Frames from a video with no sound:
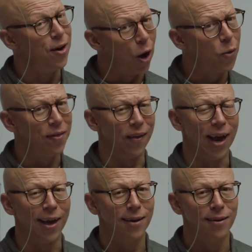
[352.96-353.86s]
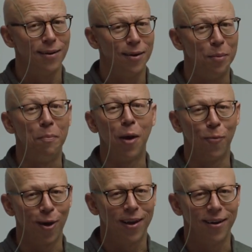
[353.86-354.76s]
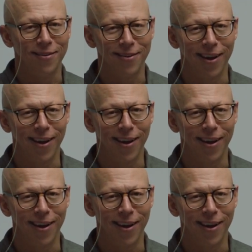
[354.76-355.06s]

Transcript: Knowing that, my work here is